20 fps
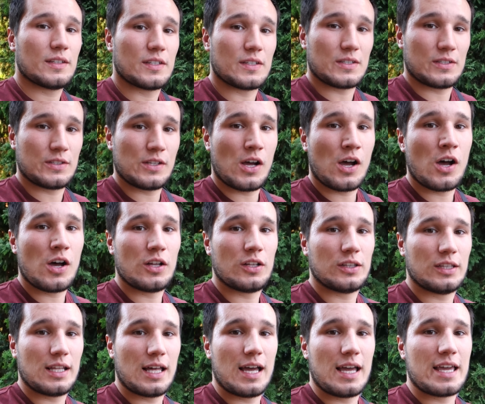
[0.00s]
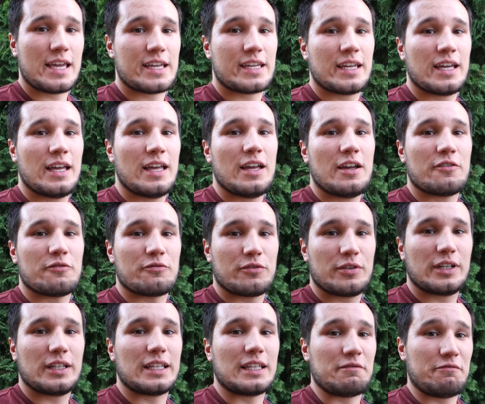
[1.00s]
does not like
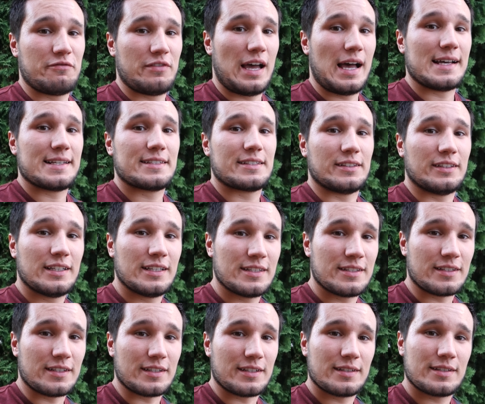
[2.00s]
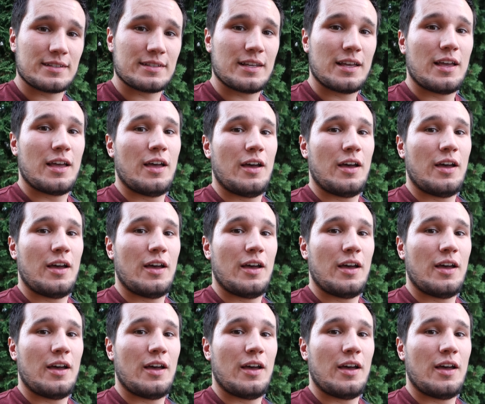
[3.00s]
really fast lenses,